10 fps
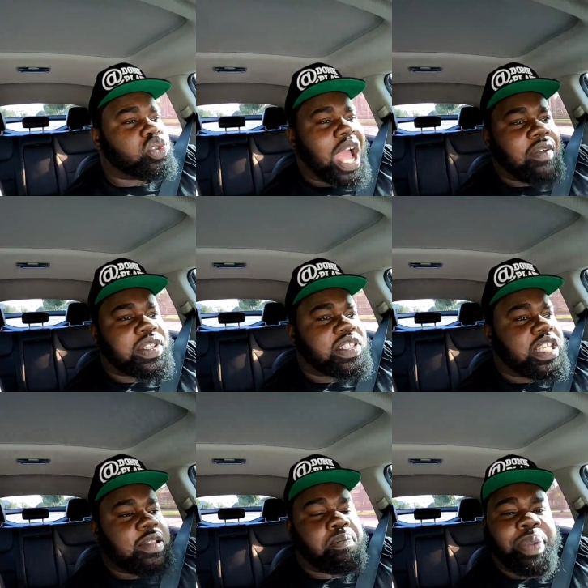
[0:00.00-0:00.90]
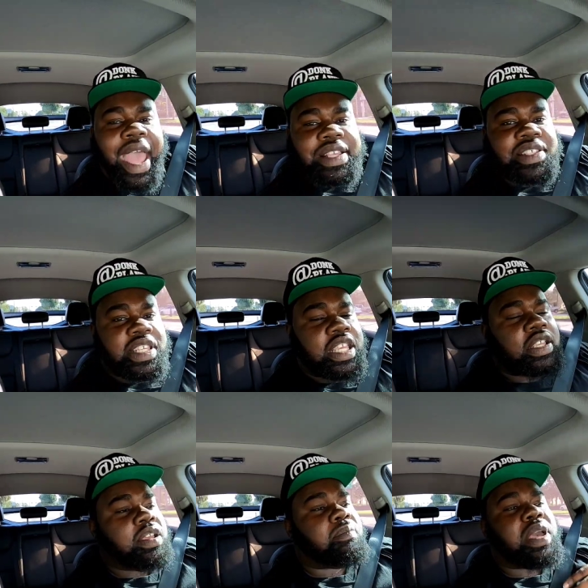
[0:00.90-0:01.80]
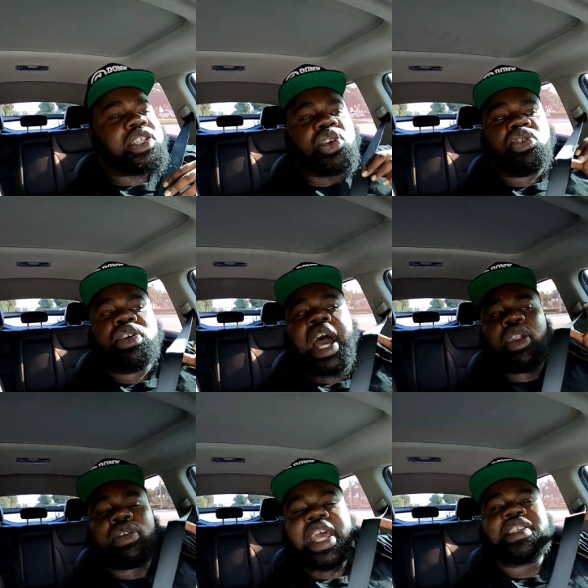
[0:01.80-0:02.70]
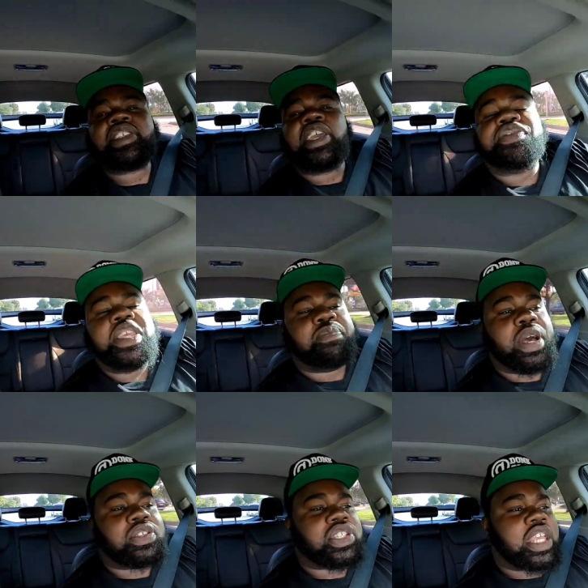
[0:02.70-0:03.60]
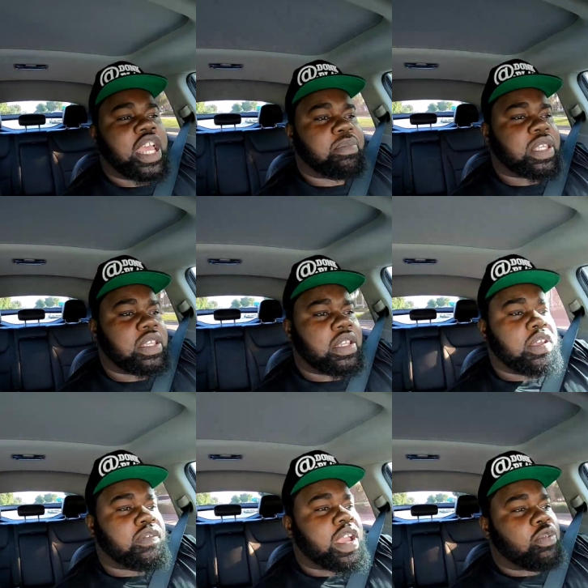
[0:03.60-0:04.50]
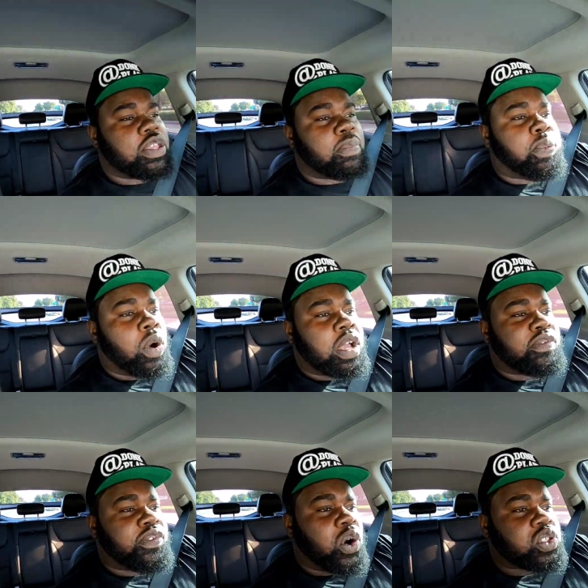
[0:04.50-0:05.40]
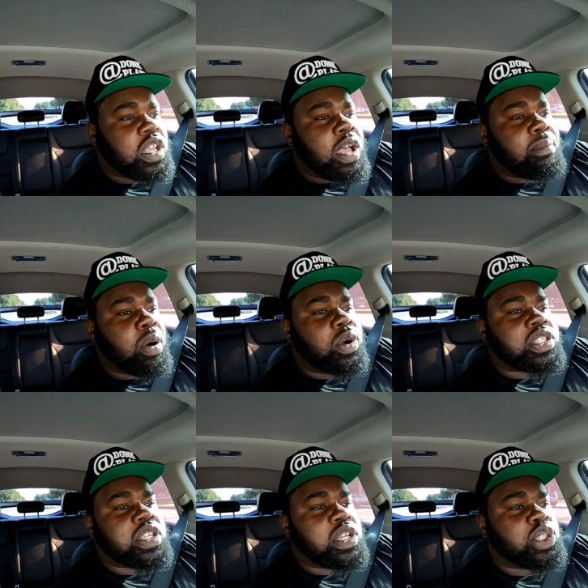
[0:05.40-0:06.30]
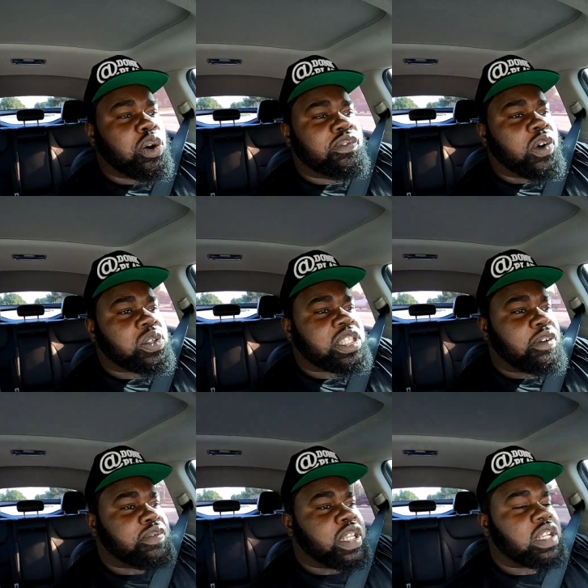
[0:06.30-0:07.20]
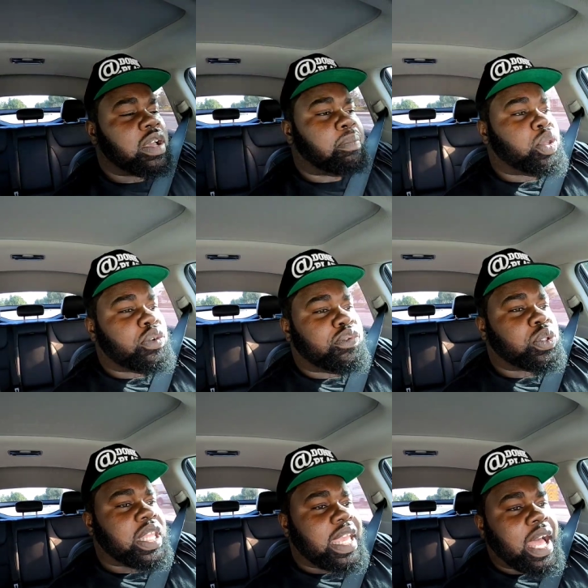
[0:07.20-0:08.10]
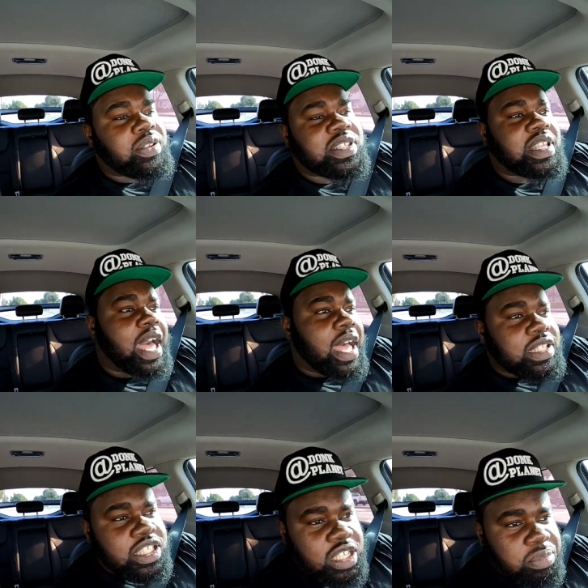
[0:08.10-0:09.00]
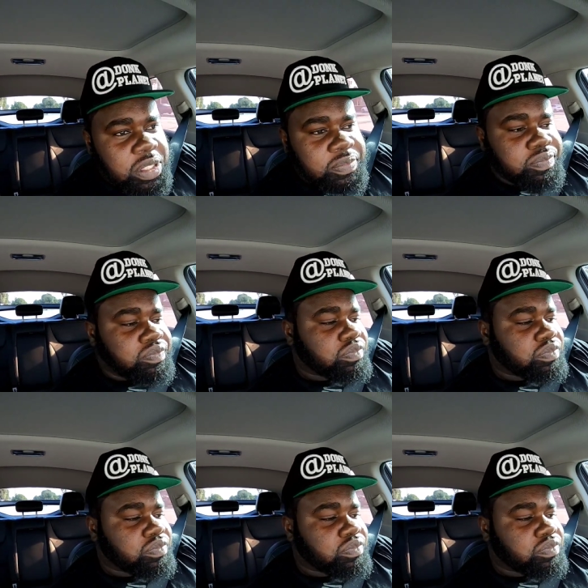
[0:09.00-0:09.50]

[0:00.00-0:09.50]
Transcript: driver's seat, back seat, make sure you got on that safety belt, you hear me? Very important, folks. But what's good, though, folks? Definitely a beautiful day outside, Jimmy.